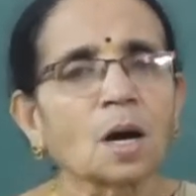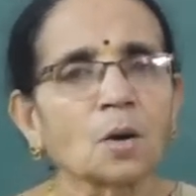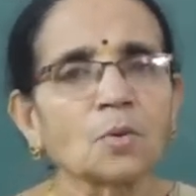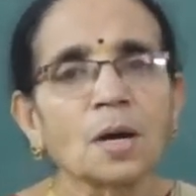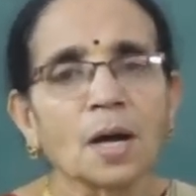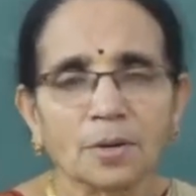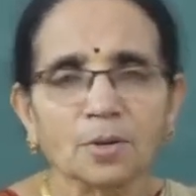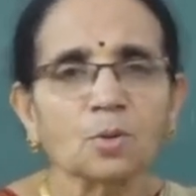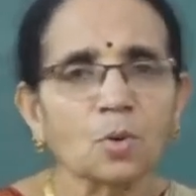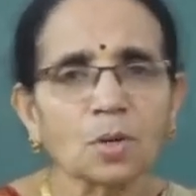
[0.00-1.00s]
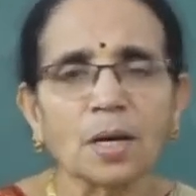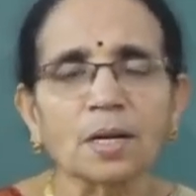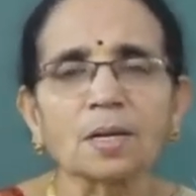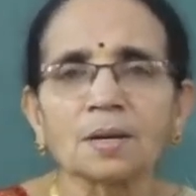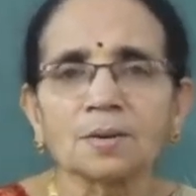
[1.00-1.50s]
Now, as you know
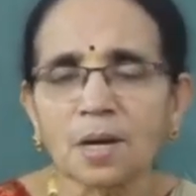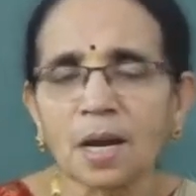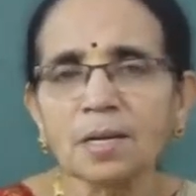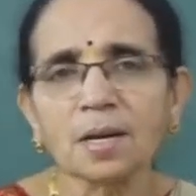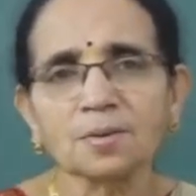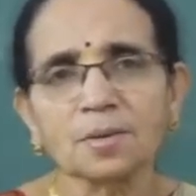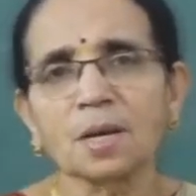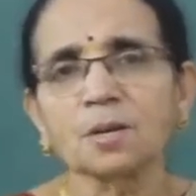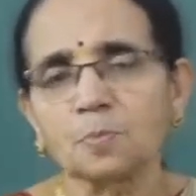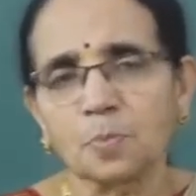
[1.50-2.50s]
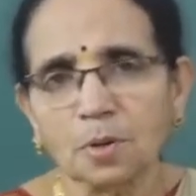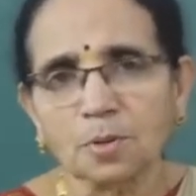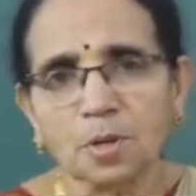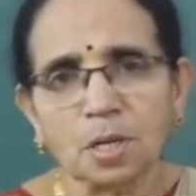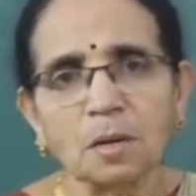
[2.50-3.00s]
that sin x is
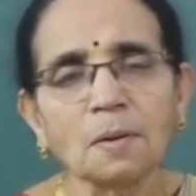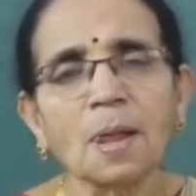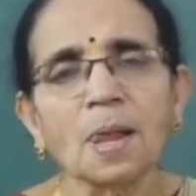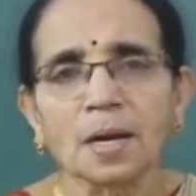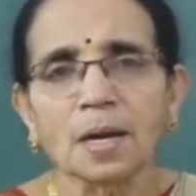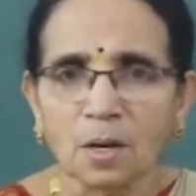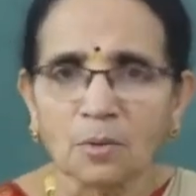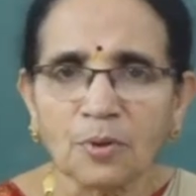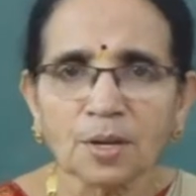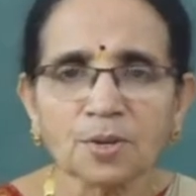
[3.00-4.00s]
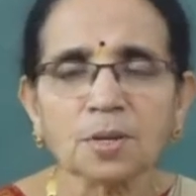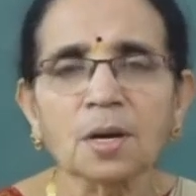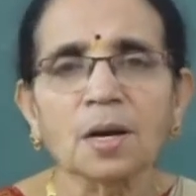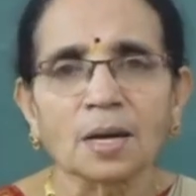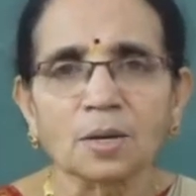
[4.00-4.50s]
positive in the first
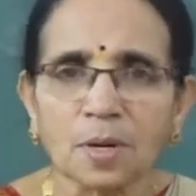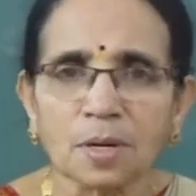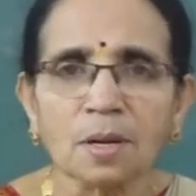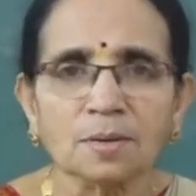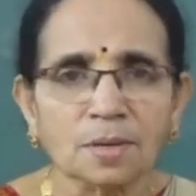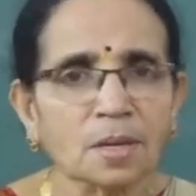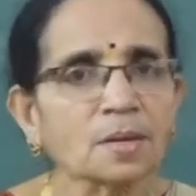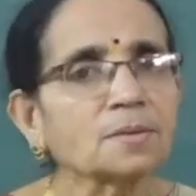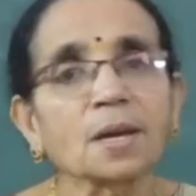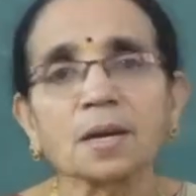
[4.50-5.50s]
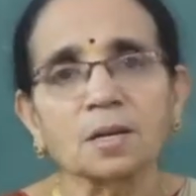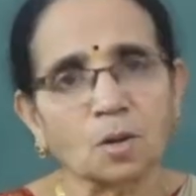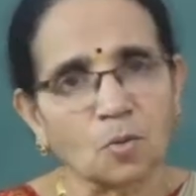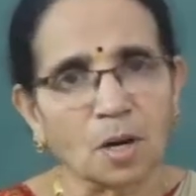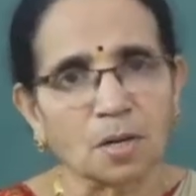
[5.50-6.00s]
as well as in the
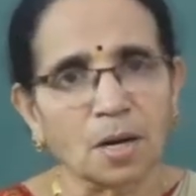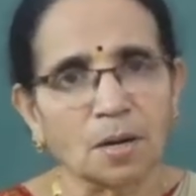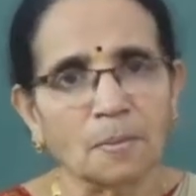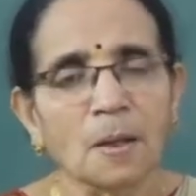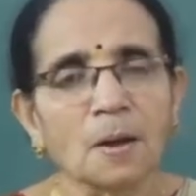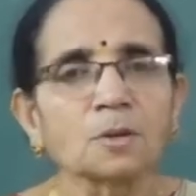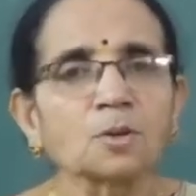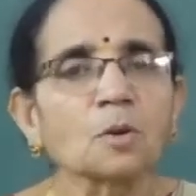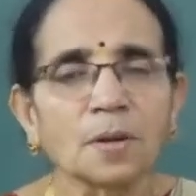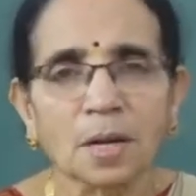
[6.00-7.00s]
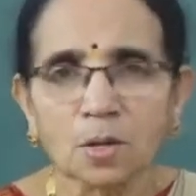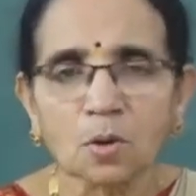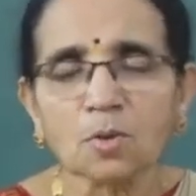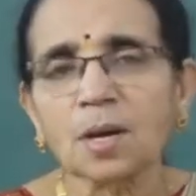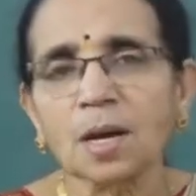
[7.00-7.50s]
second quadrant. So, when I
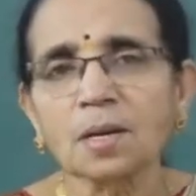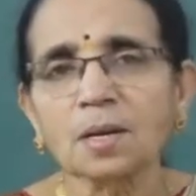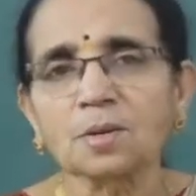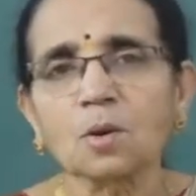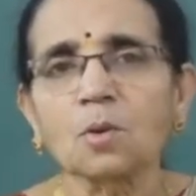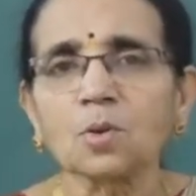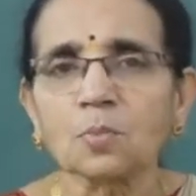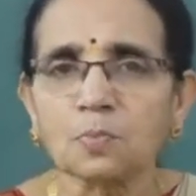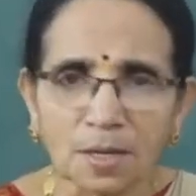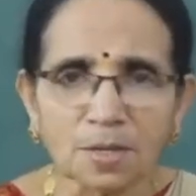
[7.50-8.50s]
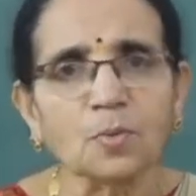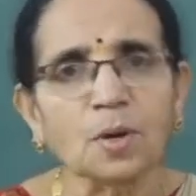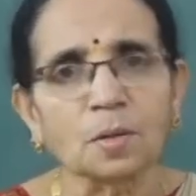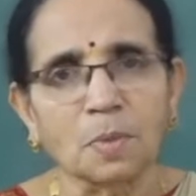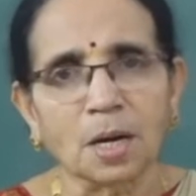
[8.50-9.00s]
took sin x equal to plus
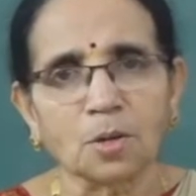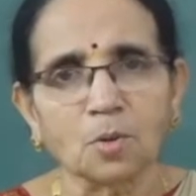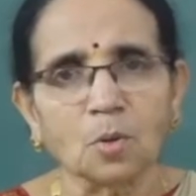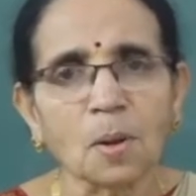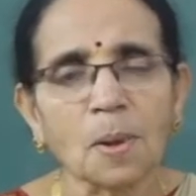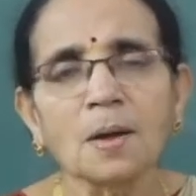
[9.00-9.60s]
one by two,